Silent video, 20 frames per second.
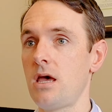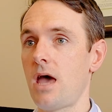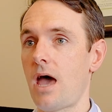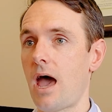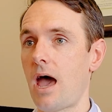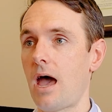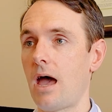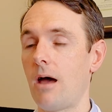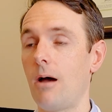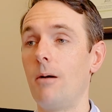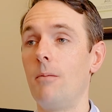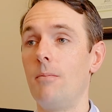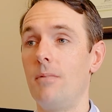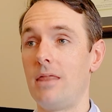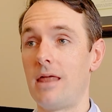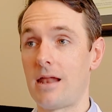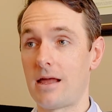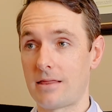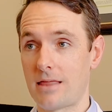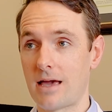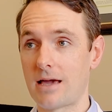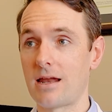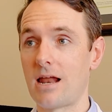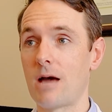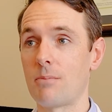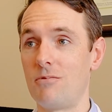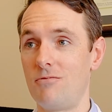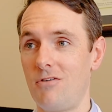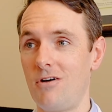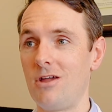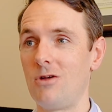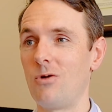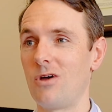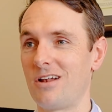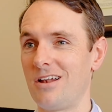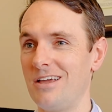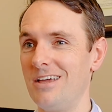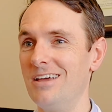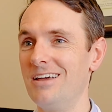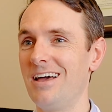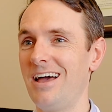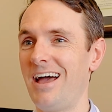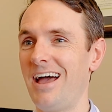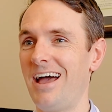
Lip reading: But that can happen very quickly